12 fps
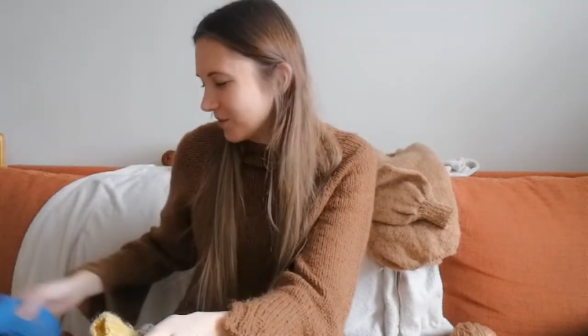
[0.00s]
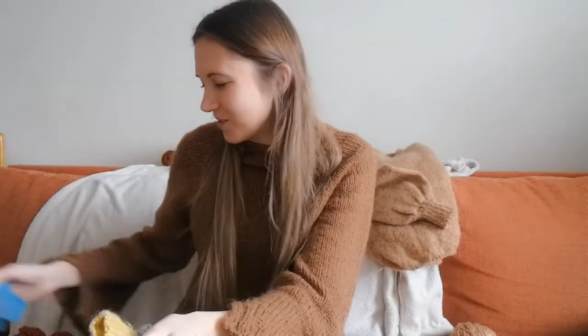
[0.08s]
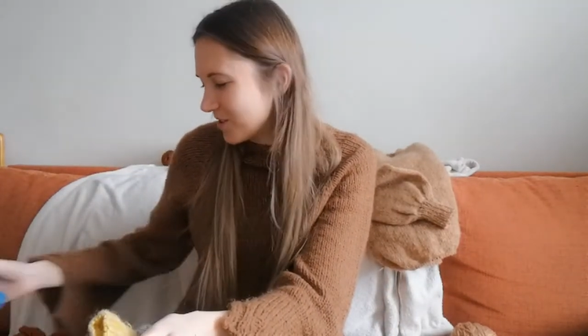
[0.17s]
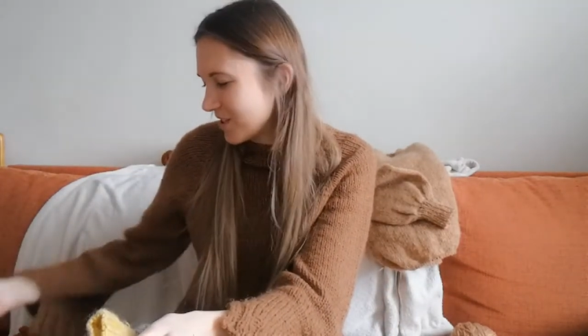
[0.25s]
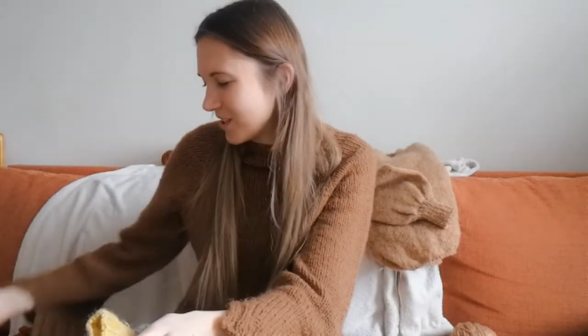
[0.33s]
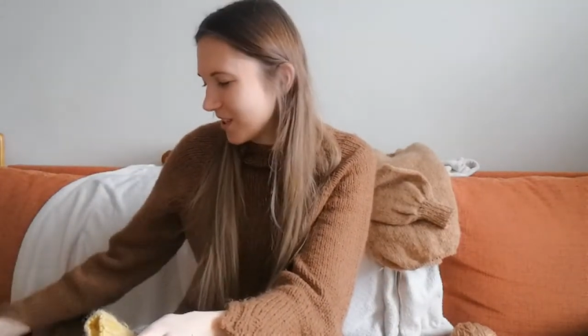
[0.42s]
would
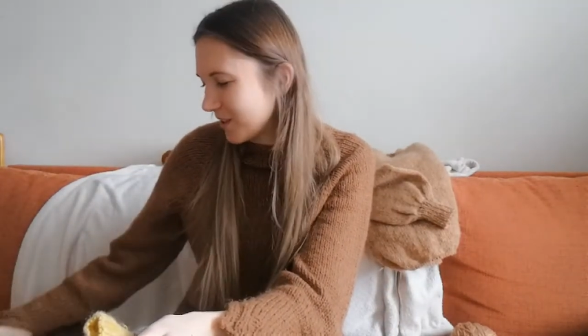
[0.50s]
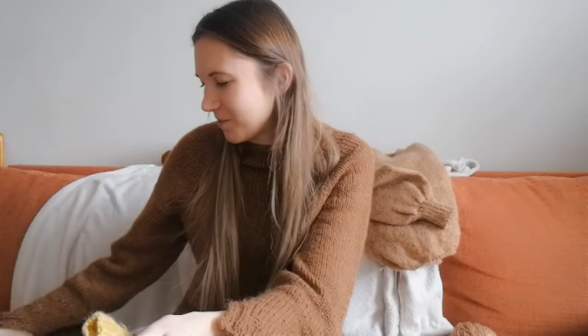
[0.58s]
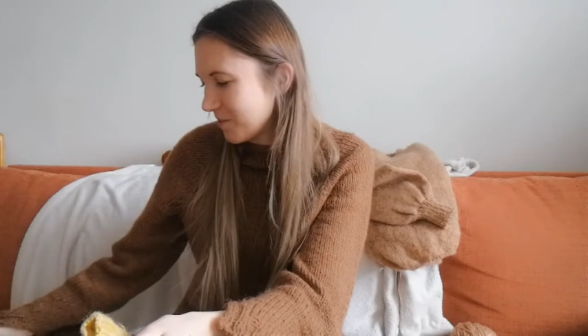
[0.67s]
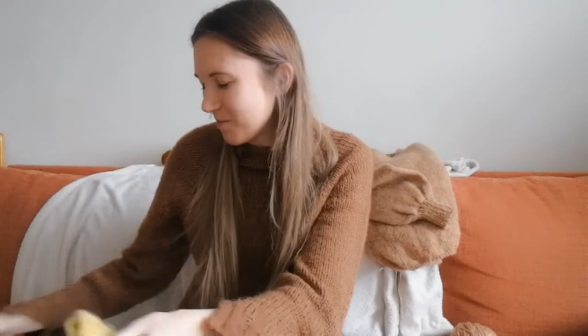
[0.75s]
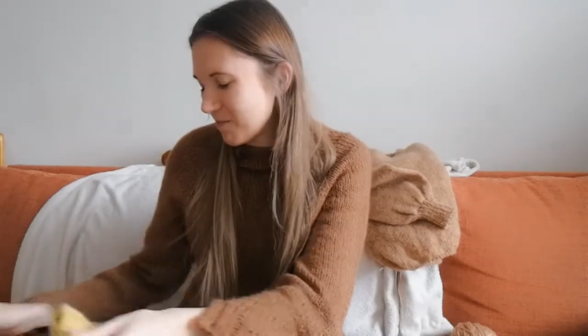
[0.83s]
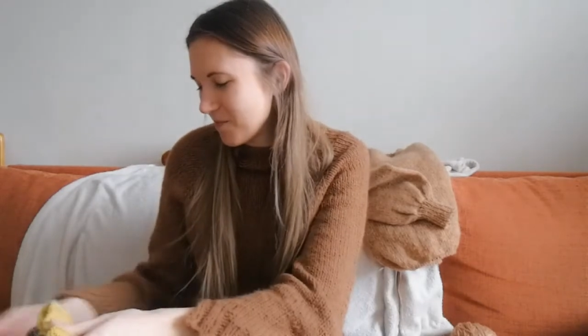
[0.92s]
say.
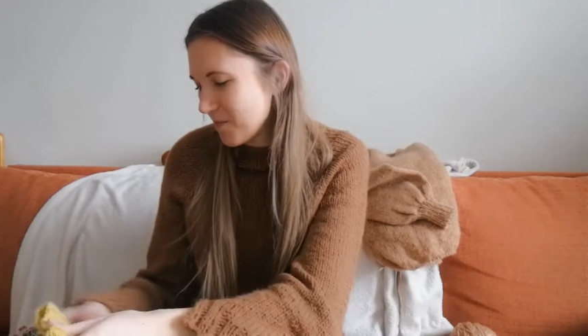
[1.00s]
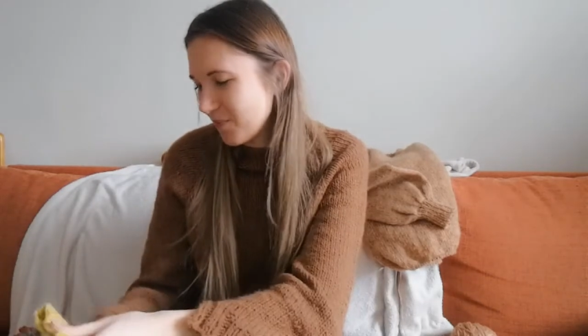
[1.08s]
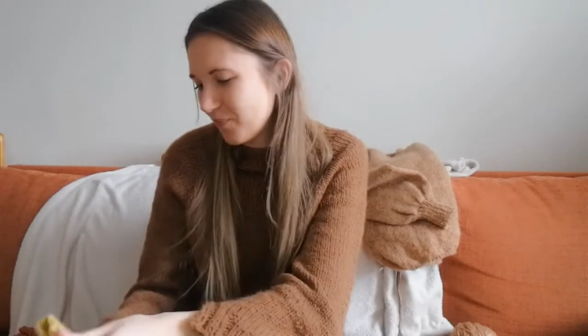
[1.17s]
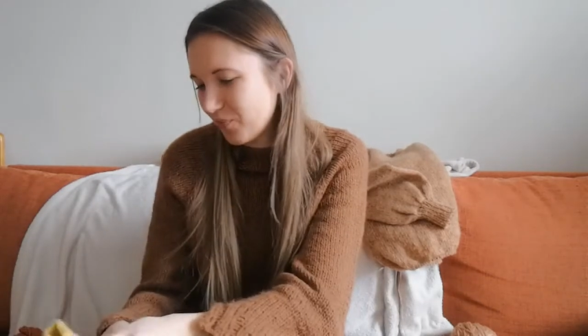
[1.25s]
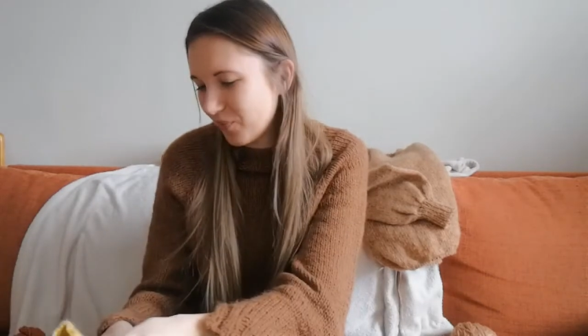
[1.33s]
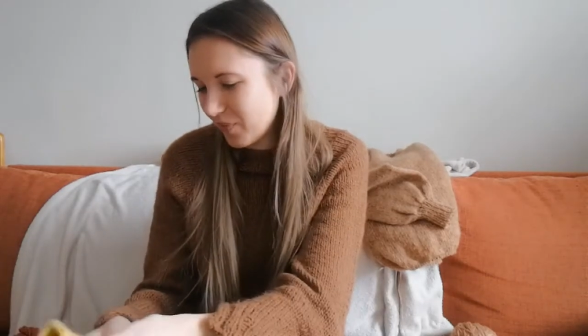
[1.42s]

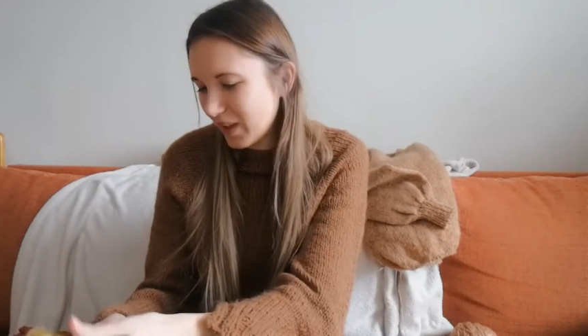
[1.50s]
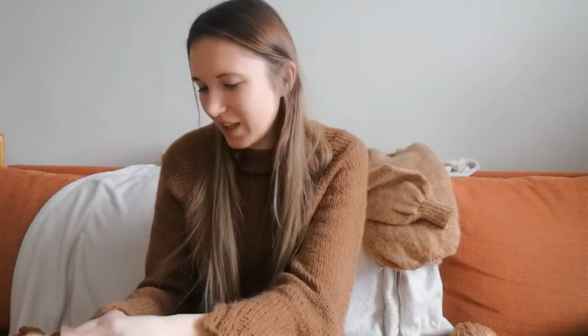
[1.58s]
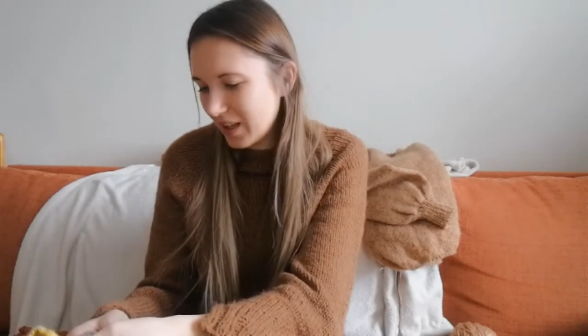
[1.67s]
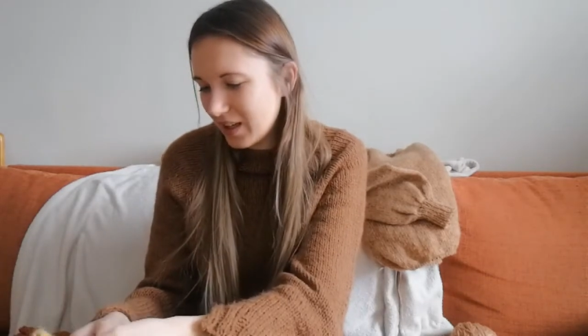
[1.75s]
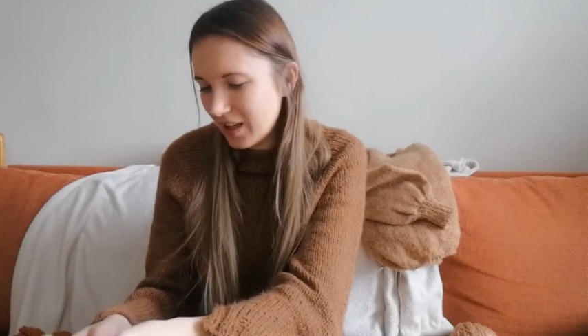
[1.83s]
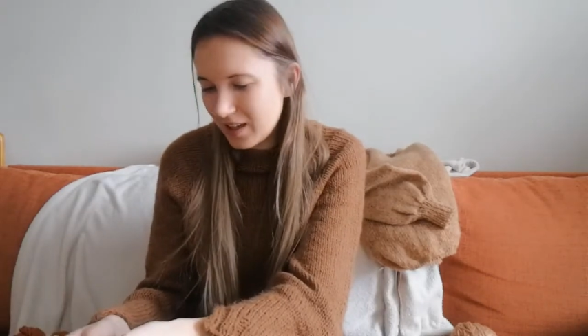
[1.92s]

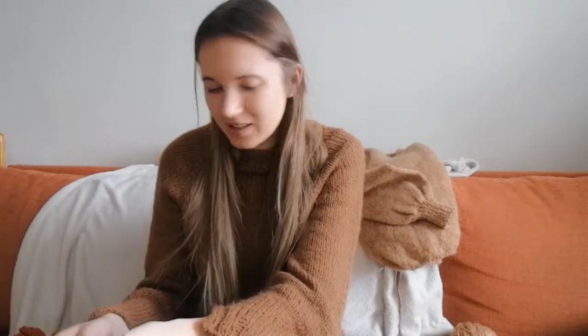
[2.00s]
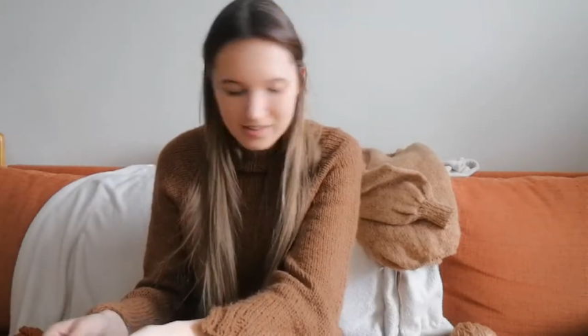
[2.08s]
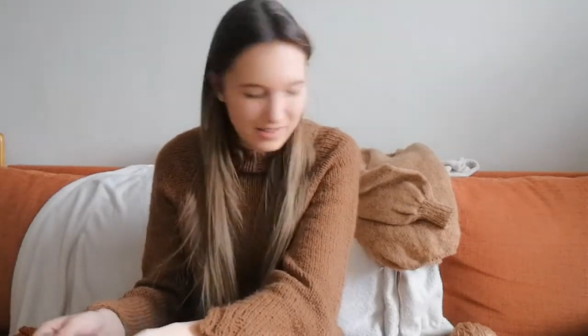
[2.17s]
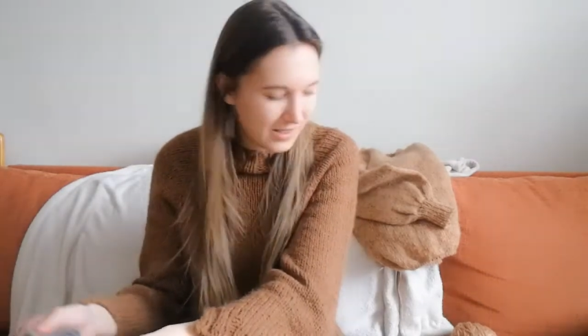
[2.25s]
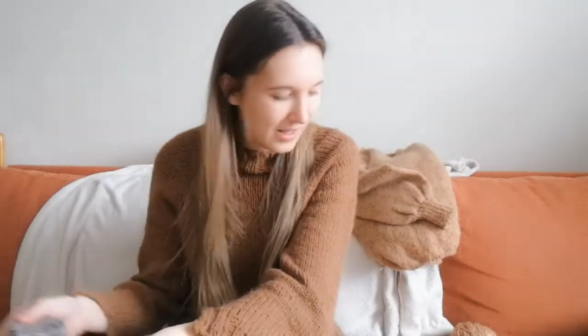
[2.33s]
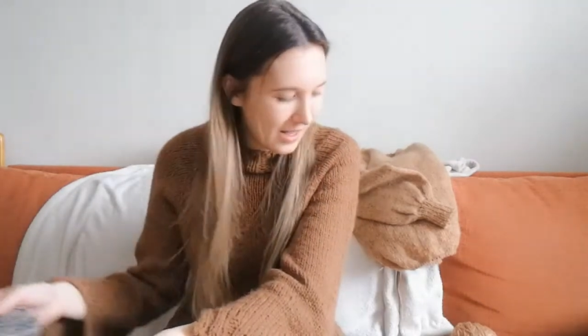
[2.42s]

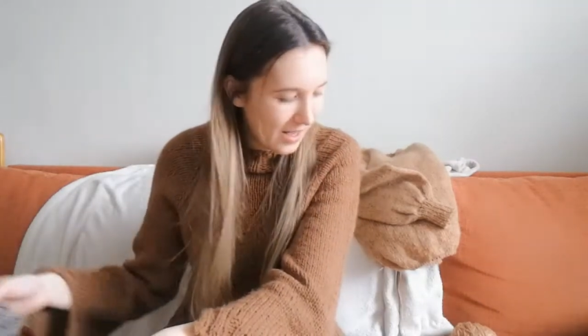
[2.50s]
And